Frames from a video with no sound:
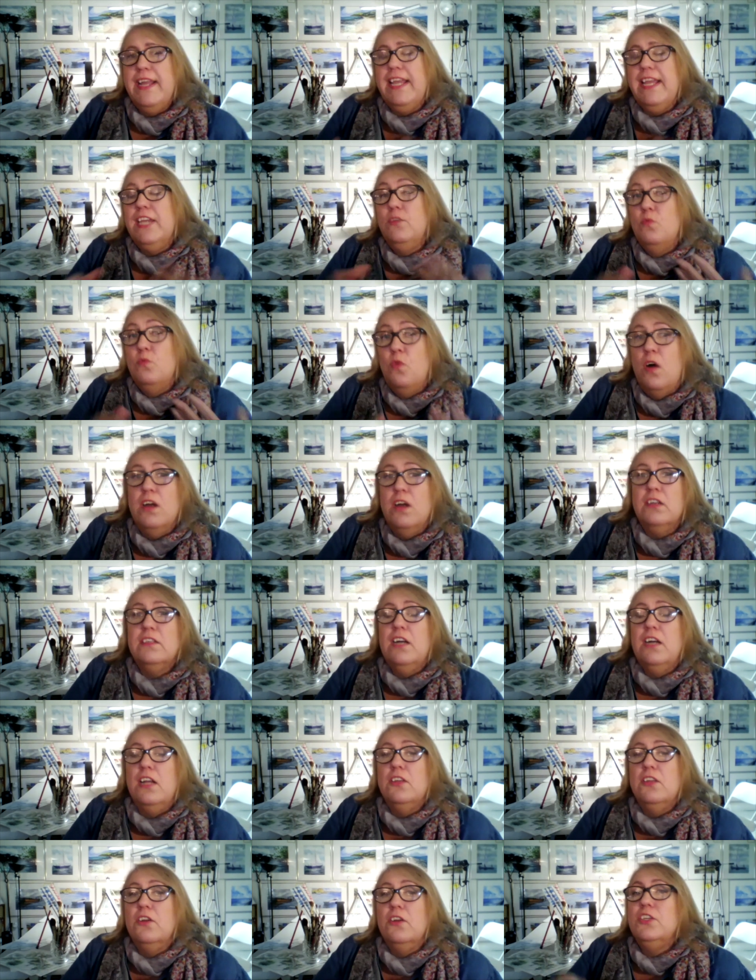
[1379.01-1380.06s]
in mm-hmm.
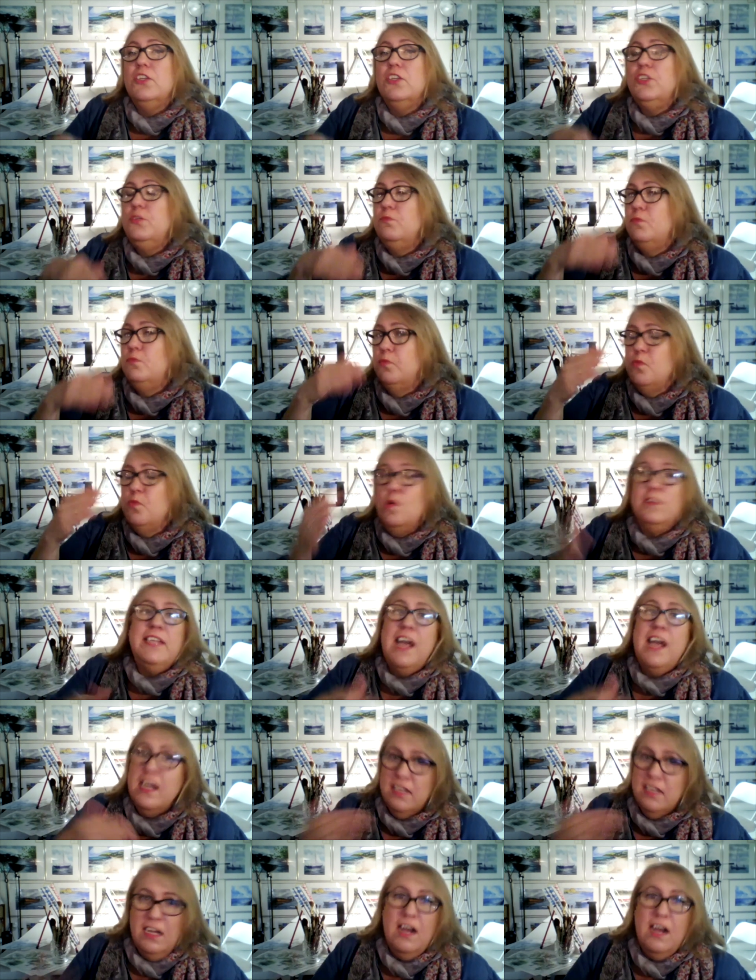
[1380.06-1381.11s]
watercolor, you will not
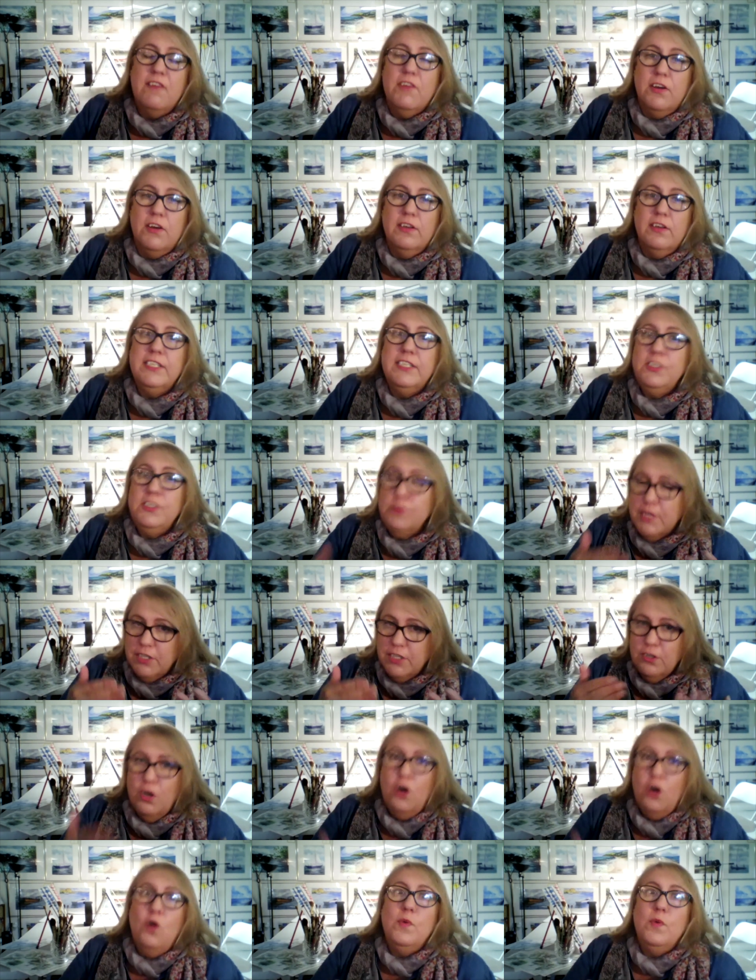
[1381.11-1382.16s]
cover. Mm-hmm. You can
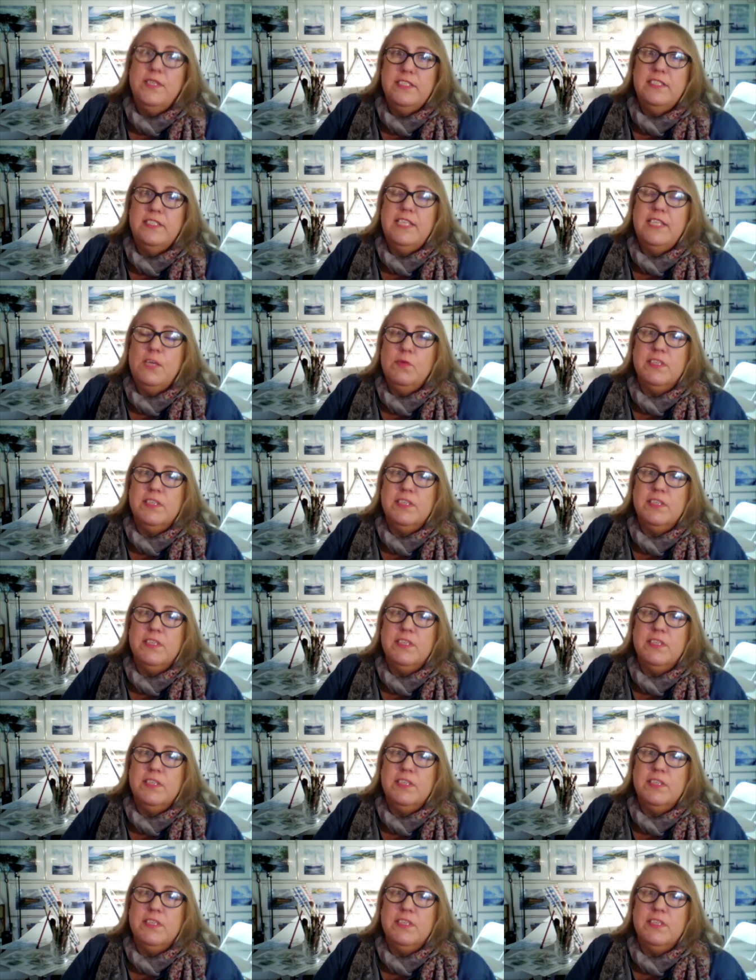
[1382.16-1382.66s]
always see what's